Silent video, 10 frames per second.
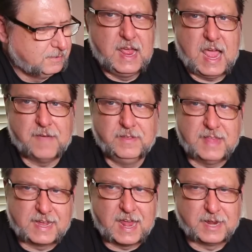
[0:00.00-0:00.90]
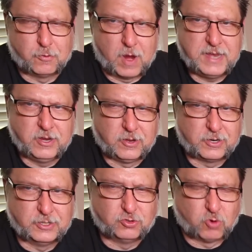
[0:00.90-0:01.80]
Having that kind of granular
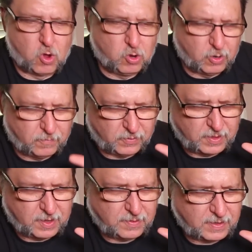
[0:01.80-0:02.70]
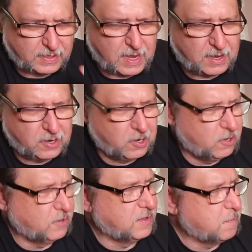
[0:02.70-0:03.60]
control over the
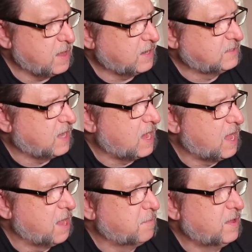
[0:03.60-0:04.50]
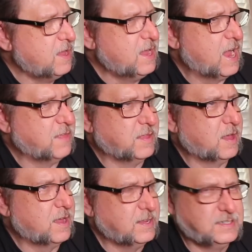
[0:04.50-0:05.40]
color and the amount of time and
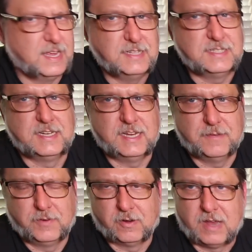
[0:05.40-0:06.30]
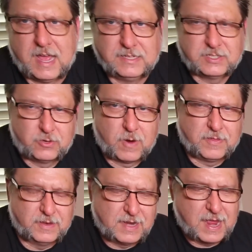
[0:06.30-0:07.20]
the intensity of your lights
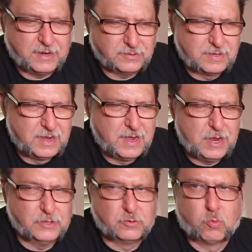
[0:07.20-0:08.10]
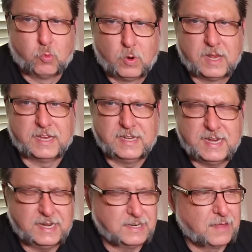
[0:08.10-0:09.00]
throughout the day is really
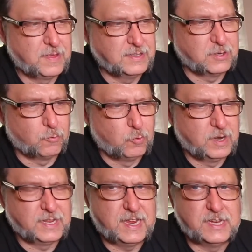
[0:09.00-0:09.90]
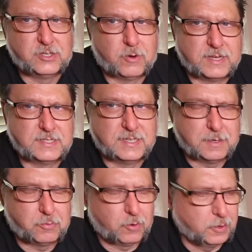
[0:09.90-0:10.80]
neat. I think it's a really interesting
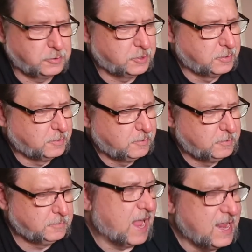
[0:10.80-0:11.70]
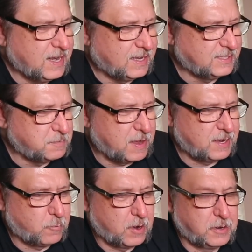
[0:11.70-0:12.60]
approach. And it lets my
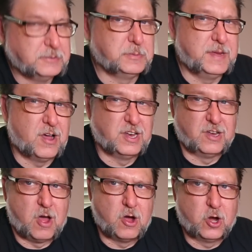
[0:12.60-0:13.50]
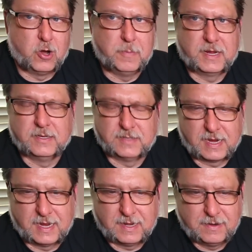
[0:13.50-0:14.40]
aquariums be on longer because I
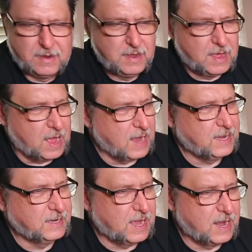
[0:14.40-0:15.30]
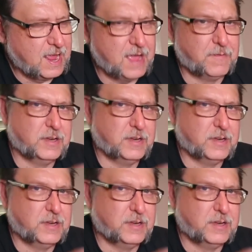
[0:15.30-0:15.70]
can kind of have